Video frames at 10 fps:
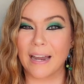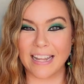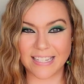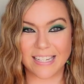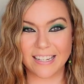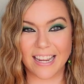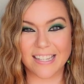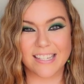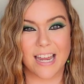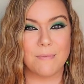until next
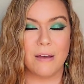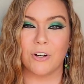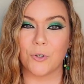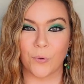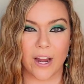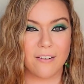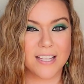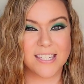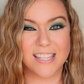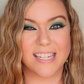time, have a great
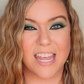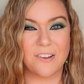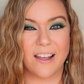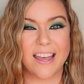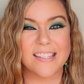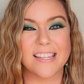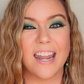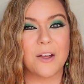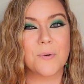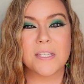rest of the day, you guys, and
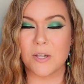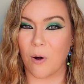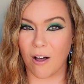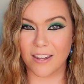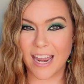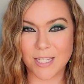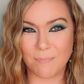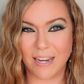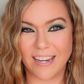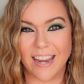I will see you all next
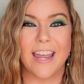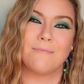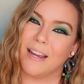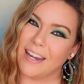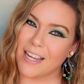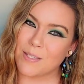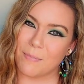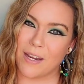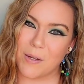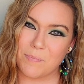Monday in my next
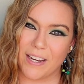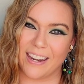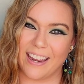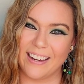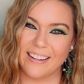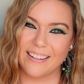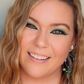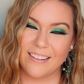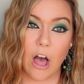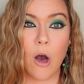Manic Monday.
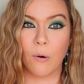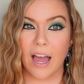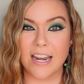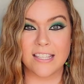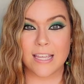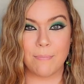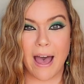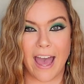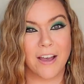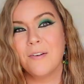Oh, I didn't say
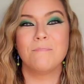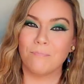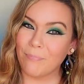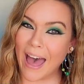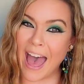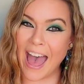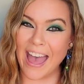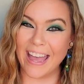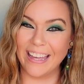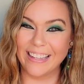bye.
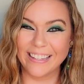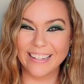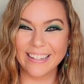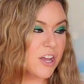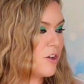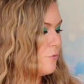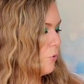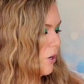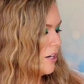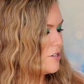Bye.
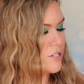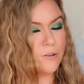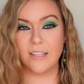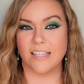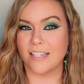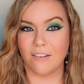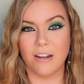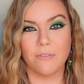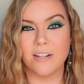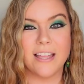4 years of doing this and I've
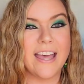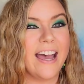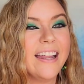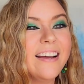never done that.